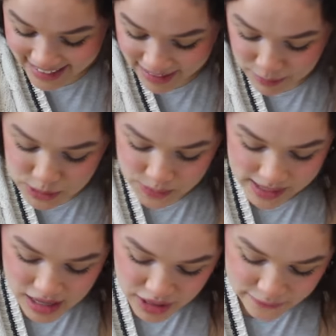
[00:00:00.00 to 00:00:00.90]
will do
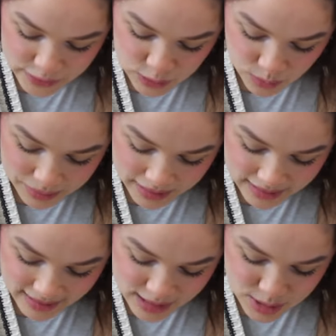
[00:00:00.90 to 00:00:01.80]
anything for this
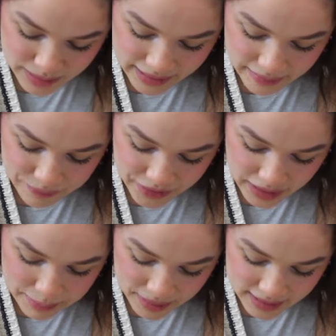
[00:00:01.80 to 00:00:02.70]
woman, I swear. And then
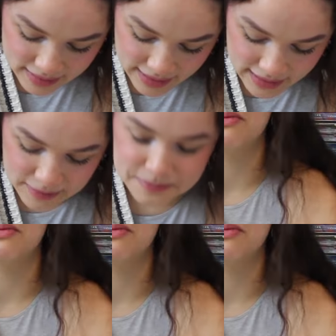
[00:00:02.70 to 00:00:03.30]
I bought like